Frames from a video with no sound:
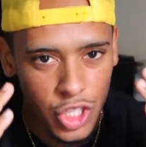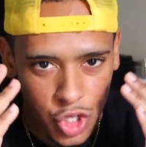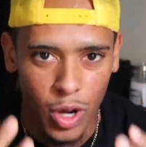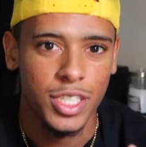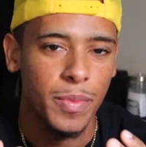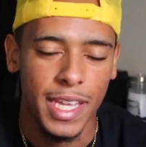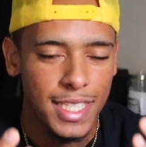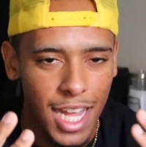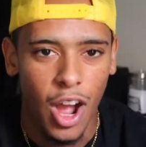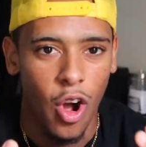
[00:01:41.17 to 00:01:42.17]
Trust me, it's
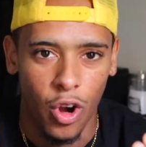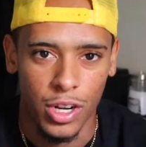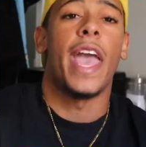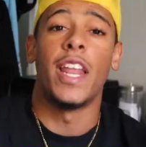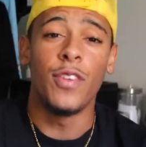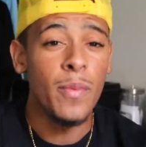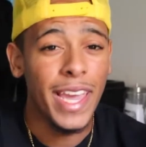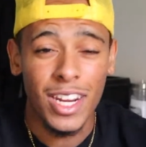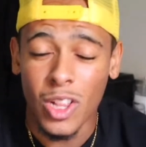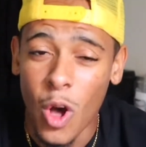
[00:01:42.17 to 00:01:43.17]
not hard. And if you're
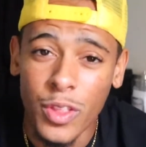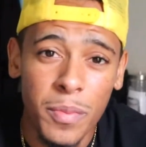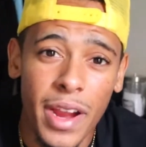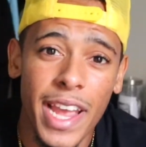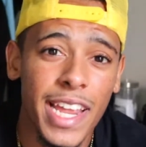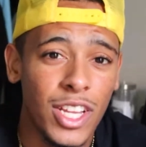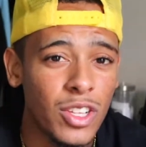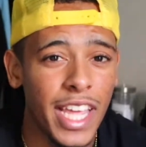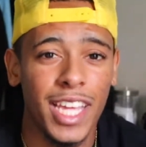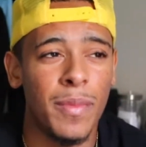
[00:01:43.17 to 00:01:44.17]
making a clothing brand and you're
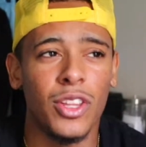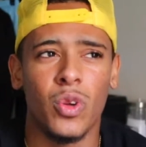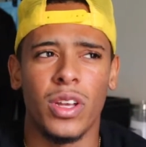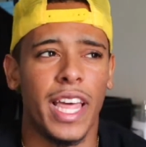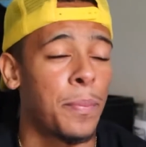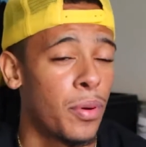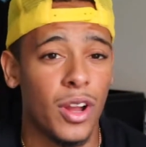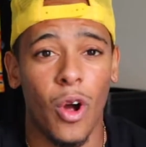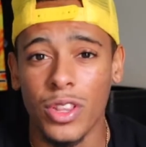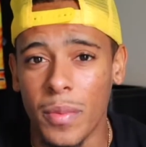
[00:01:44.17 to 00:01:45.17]
thinking about doing like
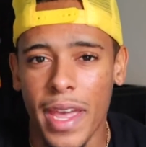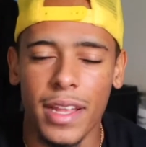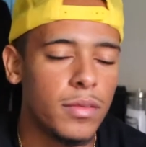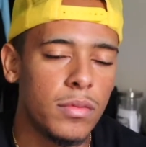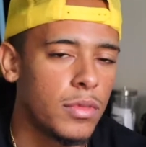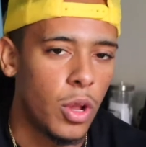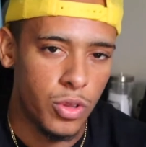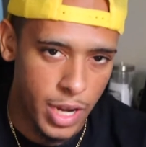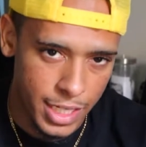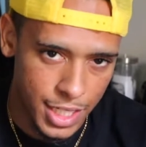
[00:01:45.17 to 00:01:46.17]
print on demand, don't
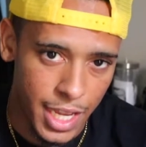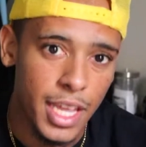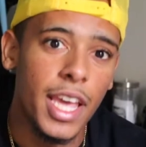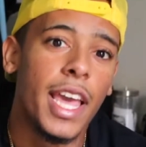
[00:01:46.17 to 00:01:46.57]
do that shit.